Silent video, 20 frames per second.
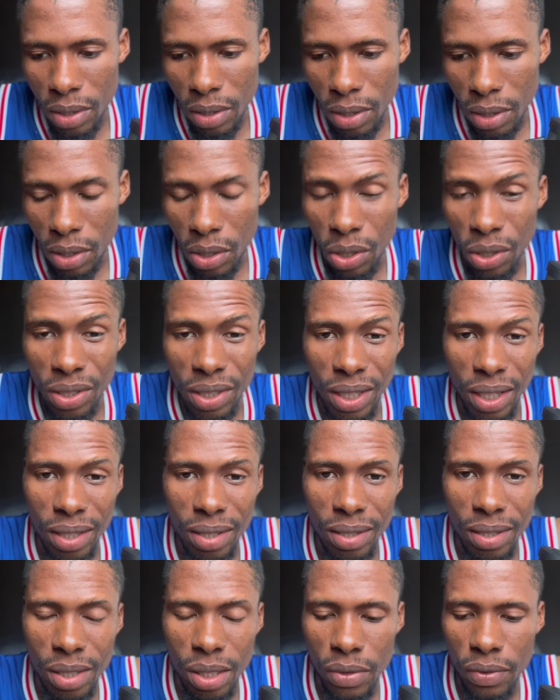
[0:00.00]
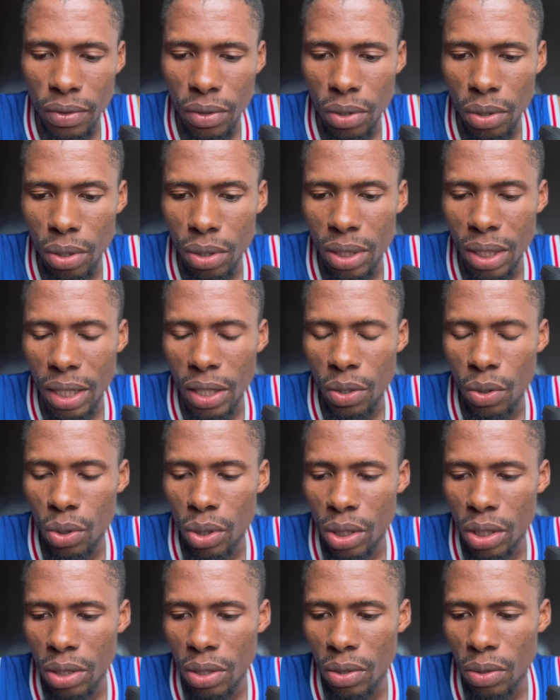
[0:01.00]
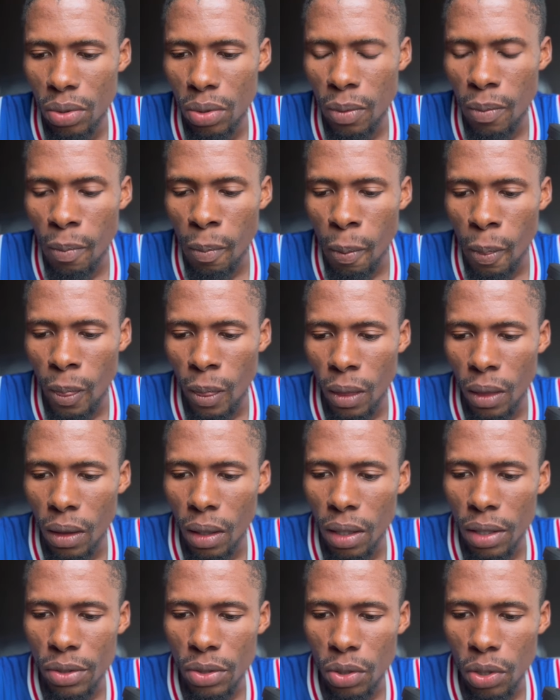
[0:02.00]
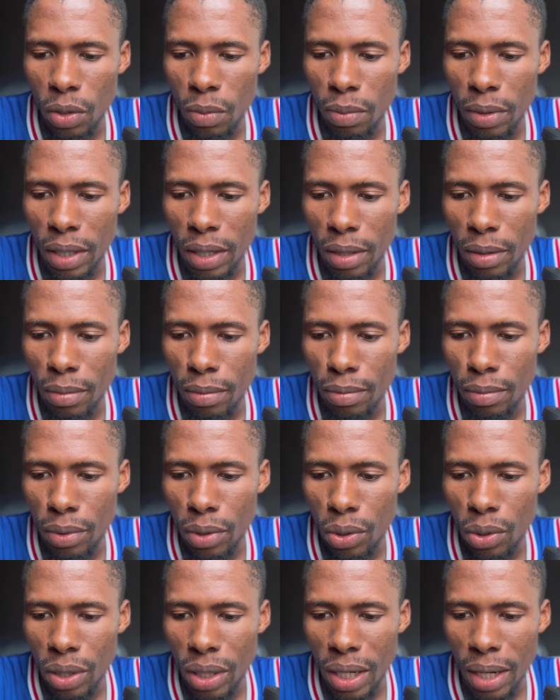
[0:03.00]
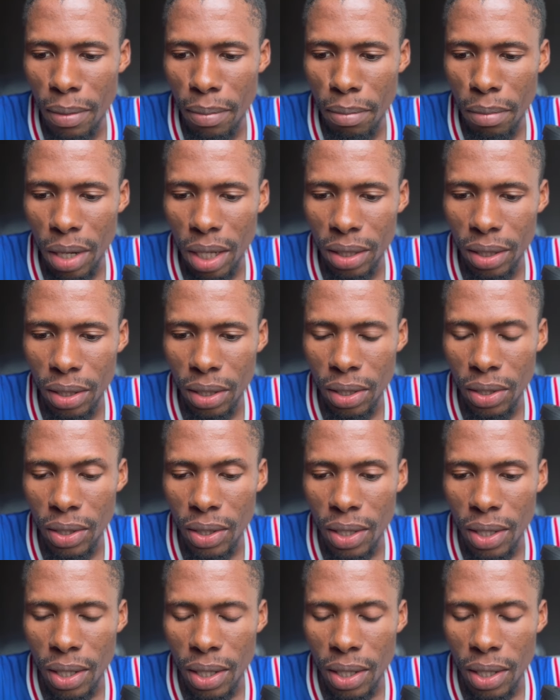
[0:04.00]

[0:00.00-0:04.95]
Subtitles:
He got the assist for their only goal, scored by Bonamate.